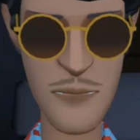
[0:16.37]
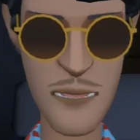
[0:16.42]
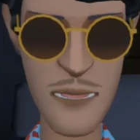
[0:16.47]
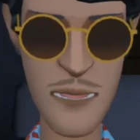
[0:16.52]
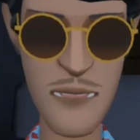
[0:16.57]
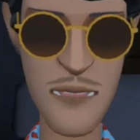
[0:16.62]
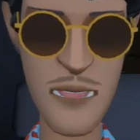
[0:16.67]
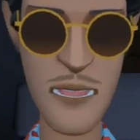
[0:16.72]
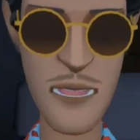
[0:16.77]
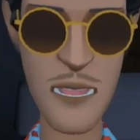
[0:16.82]

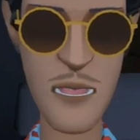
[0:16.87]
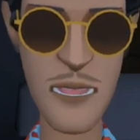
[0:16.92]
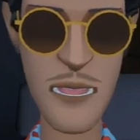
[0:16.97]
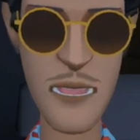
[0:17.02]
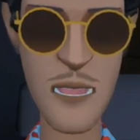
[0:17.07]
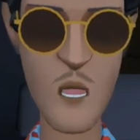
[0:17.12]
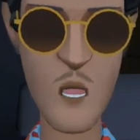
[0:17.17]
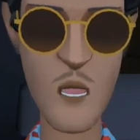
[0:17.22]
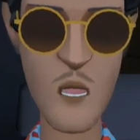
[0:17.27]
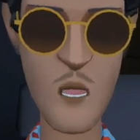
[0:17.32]
I have another
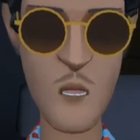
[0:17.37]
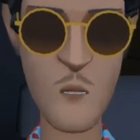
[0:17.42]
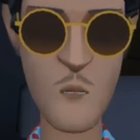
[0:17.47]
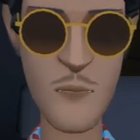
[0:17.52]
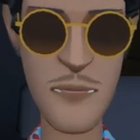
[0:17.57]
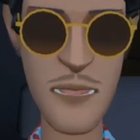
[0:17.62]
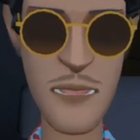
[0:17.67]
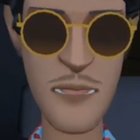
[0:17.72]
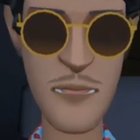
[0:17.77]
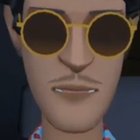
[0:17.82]

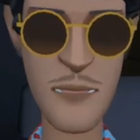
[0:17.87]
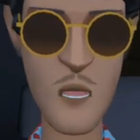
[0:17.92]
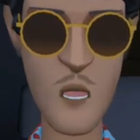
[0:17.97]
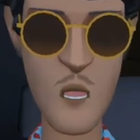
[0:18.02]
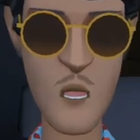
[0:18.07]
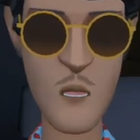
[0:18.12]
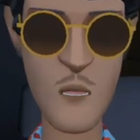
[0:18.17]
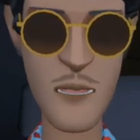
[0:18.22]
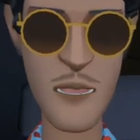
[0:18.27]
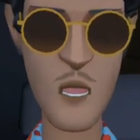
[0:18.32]
YouTube channel
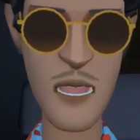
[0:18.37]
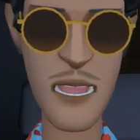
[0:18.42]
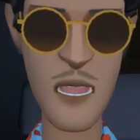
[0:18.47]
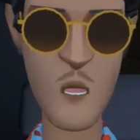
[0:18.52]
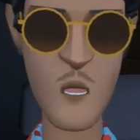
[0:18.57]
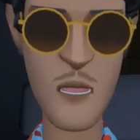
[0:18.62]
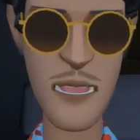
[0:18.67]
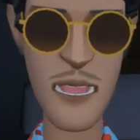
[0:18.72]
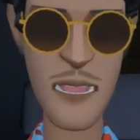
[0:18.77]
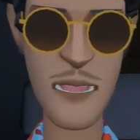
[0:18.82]
called Sir
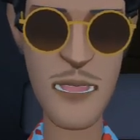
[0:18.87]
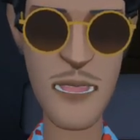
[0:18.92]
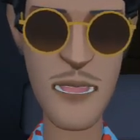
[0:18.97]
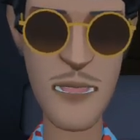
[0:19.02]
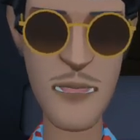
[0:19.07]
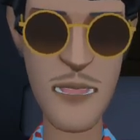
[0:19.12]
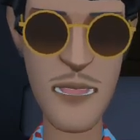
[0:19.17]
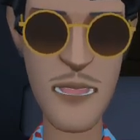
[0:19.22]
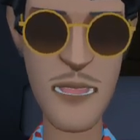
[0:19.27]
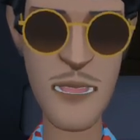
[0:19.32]
Watkins
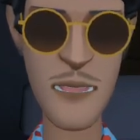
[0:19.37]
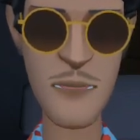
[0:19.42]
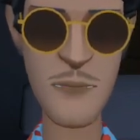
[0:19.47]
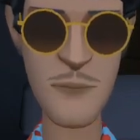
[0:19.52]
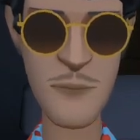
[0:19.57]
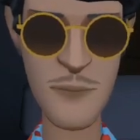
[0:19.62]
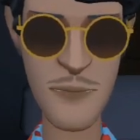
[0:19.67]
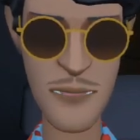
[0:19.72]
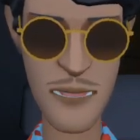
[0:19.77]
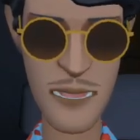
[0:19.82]
Extras,
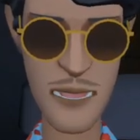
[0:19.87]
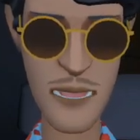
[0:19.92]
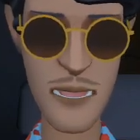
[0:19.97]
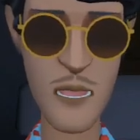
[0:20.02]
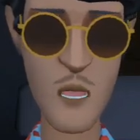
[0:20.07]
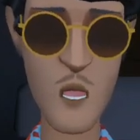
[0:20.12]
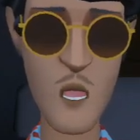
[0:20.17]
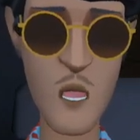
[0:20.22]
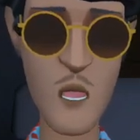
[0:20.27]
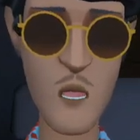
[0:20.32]
I
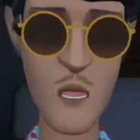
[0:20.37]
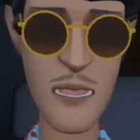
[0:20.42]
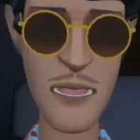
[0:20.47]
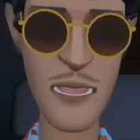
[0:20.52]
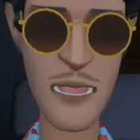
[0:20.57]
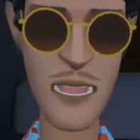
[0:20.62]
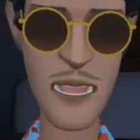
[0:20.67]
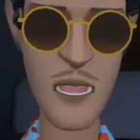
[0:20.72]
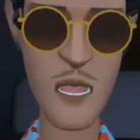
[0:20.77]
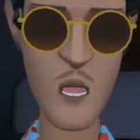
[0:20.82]
think you should
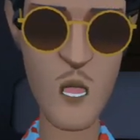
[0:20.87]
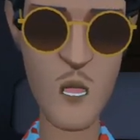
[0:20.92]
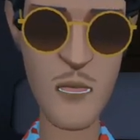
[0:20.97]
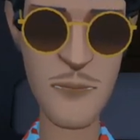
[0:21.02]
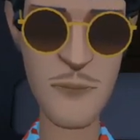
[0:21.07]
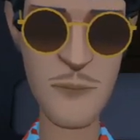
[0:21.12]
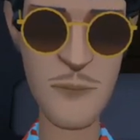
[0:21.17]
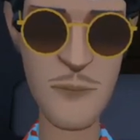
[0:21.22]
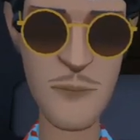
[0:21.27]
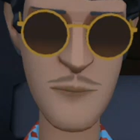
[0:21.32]
check it out.
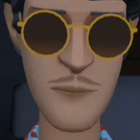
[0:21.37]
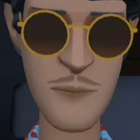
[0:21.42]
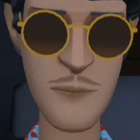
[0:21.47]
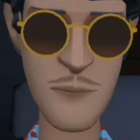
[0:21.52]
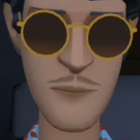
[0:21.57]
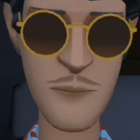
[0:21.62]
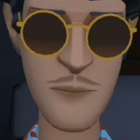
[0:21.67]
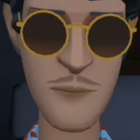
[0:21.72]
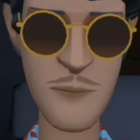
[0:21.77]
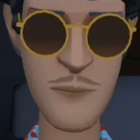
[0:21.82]

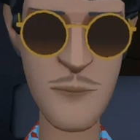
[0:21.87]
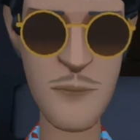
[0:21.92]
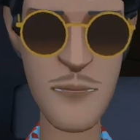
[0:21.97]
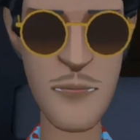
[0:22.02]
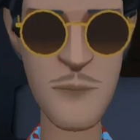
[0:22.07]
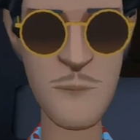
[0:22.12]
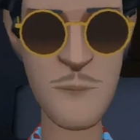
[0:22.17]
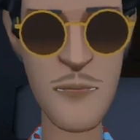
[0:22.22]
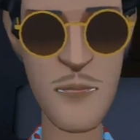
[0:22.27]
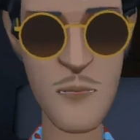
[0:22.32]

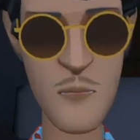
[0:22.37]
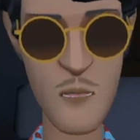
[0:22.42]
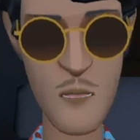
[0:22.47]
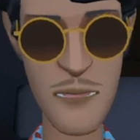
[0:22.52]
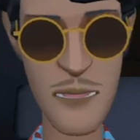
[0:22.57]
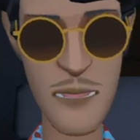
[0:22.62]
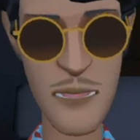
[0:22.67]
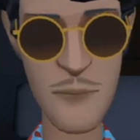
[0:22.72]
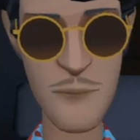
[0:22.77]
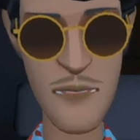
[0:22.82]
I post
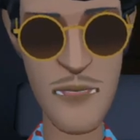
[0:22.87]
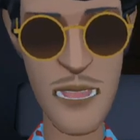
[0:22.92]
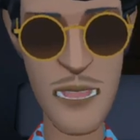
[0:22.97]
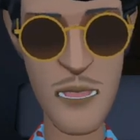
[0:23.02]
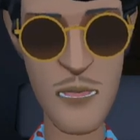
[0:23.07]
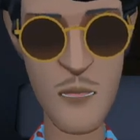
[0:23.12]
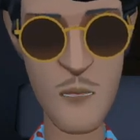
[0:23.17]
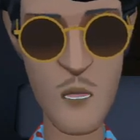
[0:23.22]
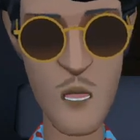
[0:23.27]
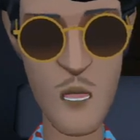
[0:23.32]
random
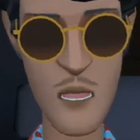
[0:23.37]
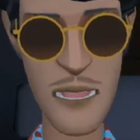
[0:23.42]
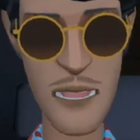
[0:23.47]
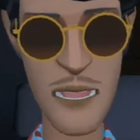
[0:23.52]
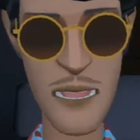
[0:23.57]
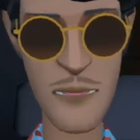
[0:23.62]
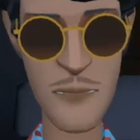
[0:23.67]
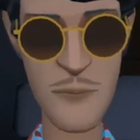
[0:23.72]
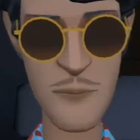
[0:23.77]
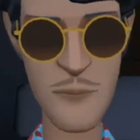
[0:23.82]
videos on
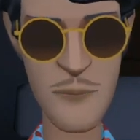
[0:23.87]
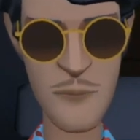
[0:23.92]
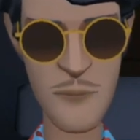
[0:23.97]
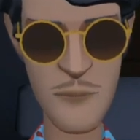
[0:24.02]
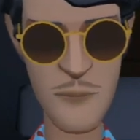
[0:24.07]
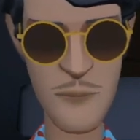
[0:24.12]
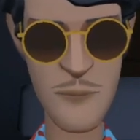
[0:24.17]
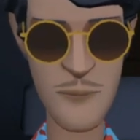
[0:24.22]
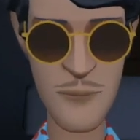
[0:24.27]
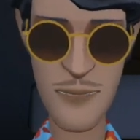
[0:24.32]
there.
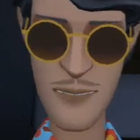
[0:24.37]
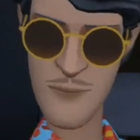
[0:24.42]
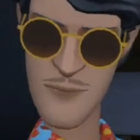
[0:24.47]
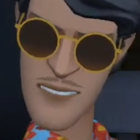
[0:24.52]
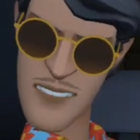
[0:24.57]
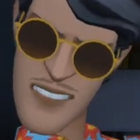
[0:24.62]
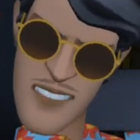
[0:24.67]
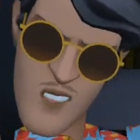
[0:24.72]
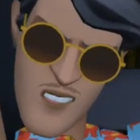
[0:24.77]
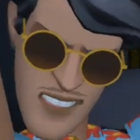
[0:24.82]
I am
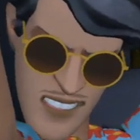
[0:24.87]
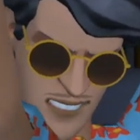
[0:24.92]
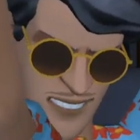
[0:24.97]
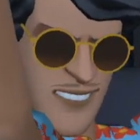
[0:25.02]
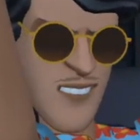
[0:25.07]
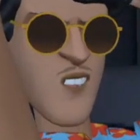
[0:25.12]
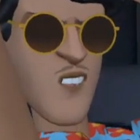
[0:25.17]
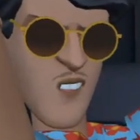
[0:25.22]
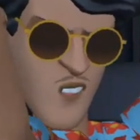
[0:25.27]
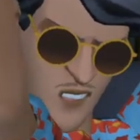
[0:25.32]
done with
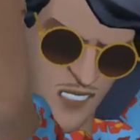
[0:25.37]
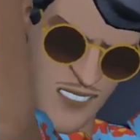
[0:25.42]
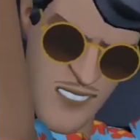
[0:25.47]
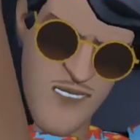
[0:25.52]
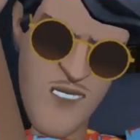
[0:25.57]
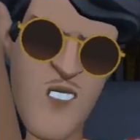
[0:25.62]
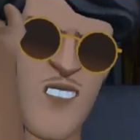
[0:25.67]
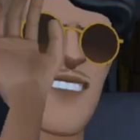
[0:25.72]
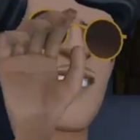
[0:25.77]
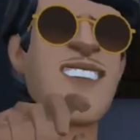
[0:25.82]
school
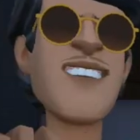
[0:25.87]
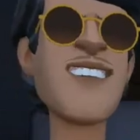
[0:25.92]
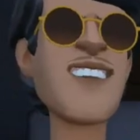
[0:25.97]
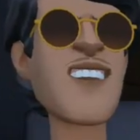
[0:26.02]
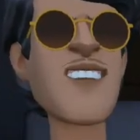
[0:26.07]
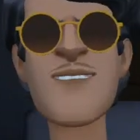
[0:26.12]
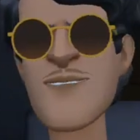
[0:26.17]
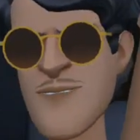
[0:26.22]
work for the year.